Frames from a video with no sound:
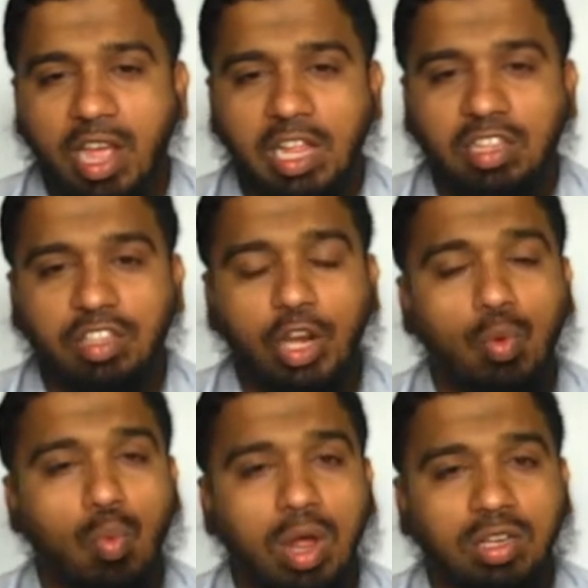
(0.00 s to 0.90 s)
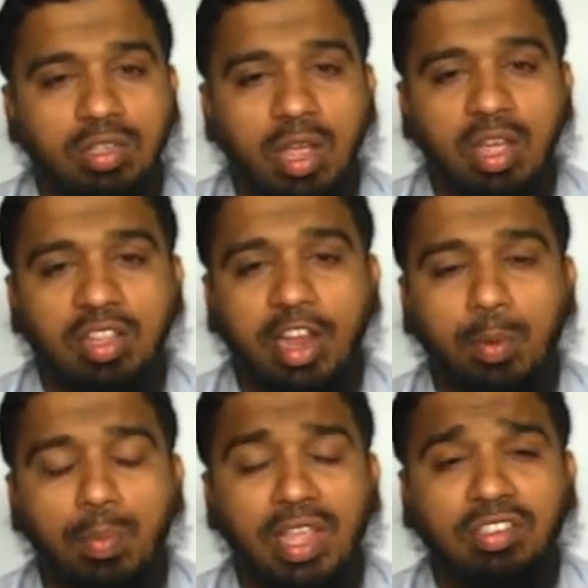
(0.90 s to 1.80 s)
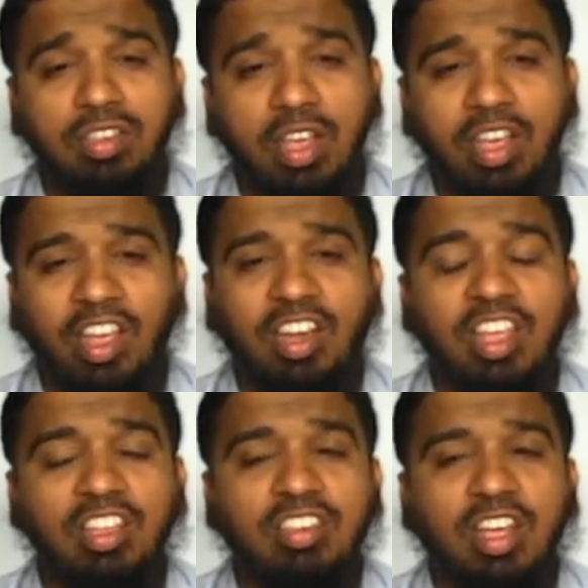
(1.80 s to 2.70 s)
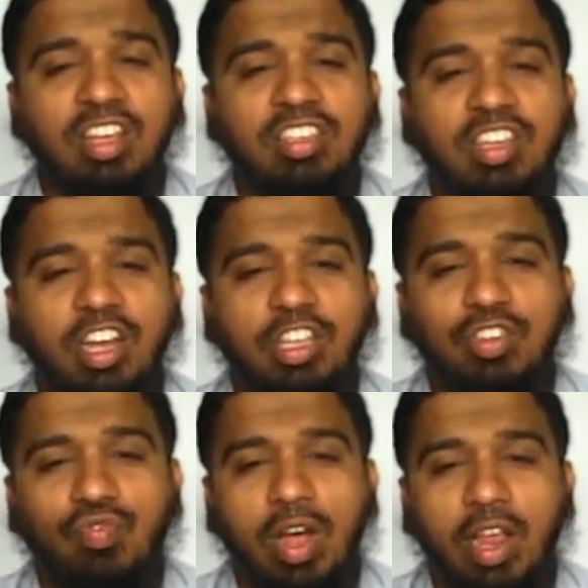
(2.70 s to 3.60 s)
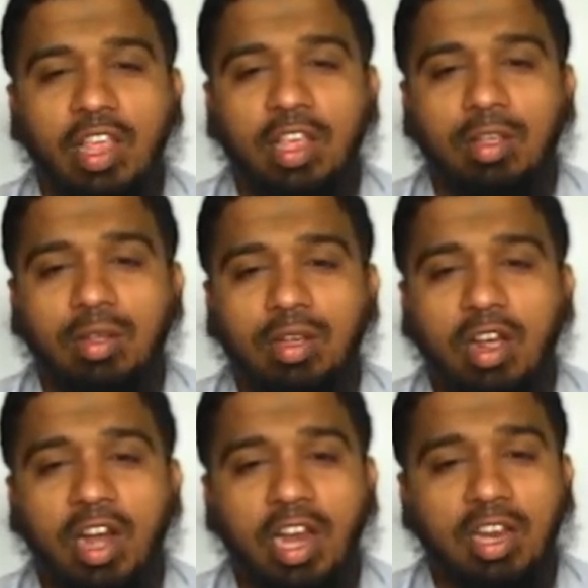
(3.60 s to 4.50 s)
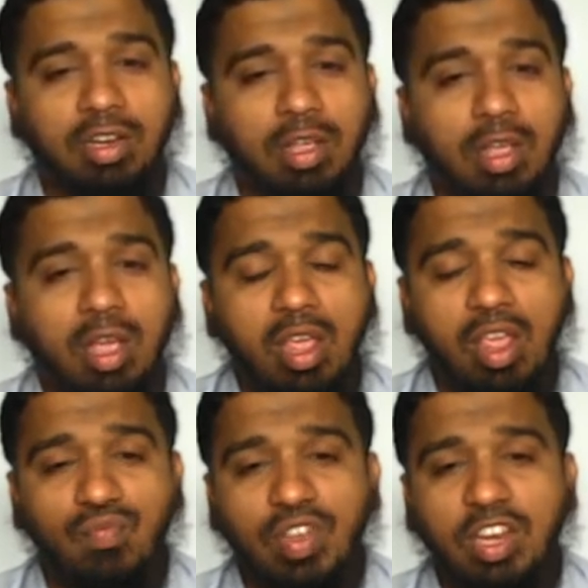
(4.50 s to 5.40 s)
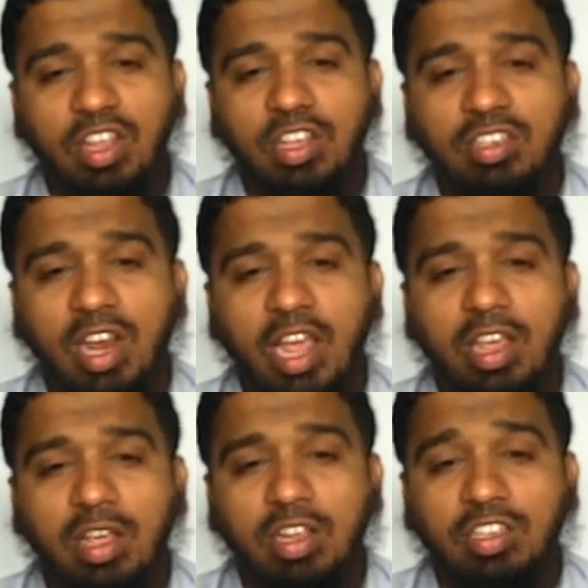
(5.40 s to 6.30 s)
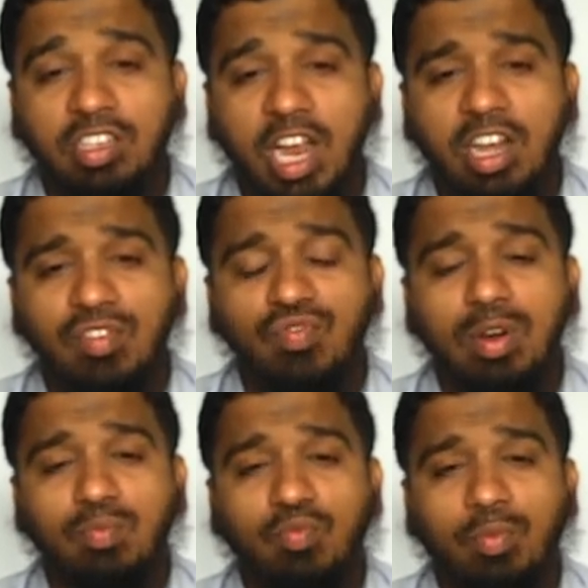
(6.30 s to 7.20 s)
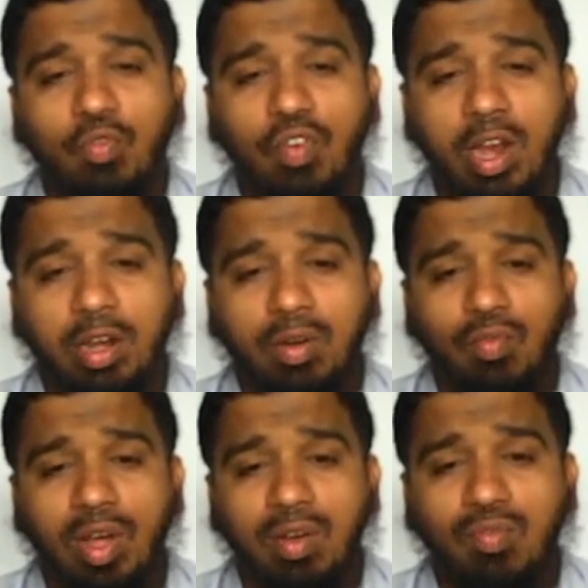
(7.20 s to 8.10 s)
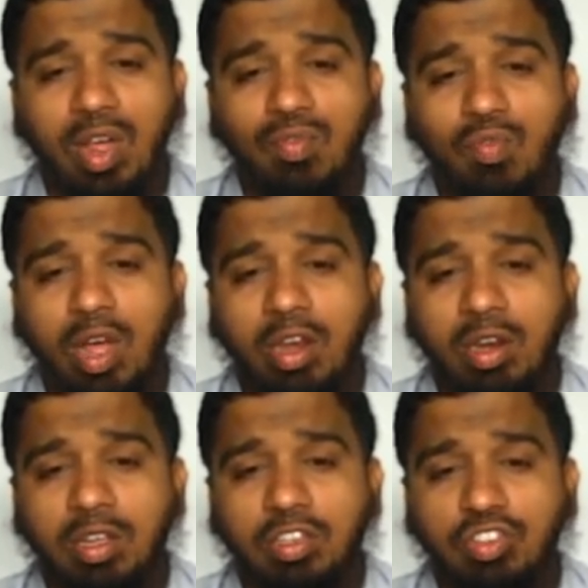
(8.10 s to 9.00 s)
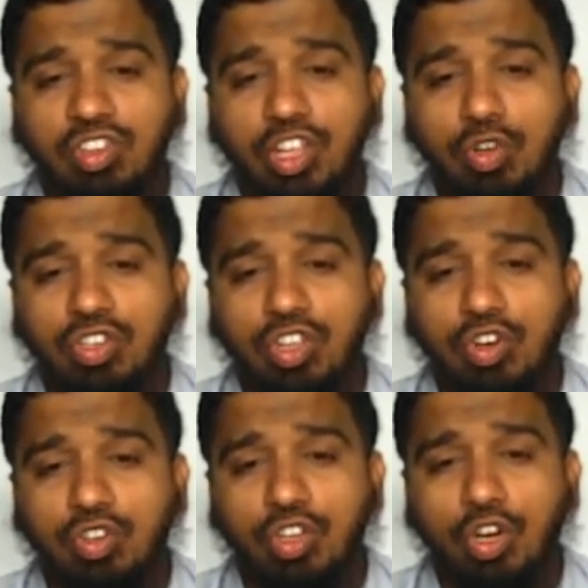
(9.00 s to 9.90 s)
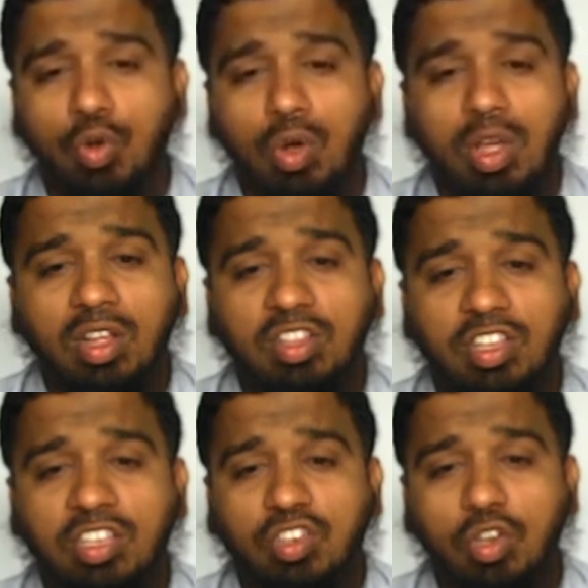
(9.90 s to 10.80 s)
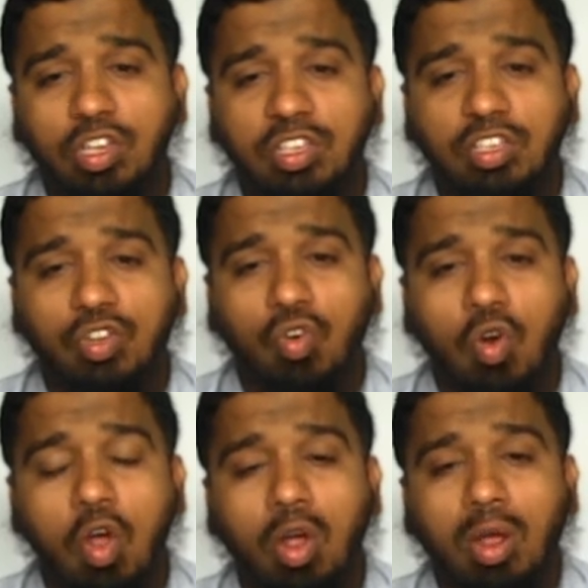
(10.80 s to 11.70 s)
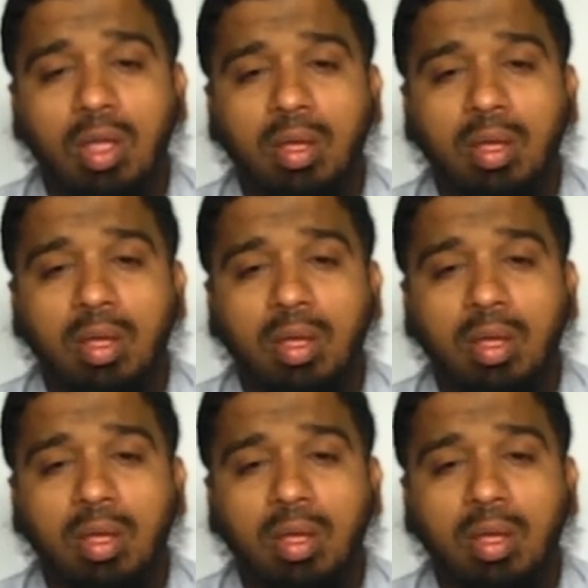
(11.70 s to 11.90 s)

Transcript: and 3 ones. That means it is satisfying, correct. If it is like starting from 1 1 1 1 0 0 0, this is wrong.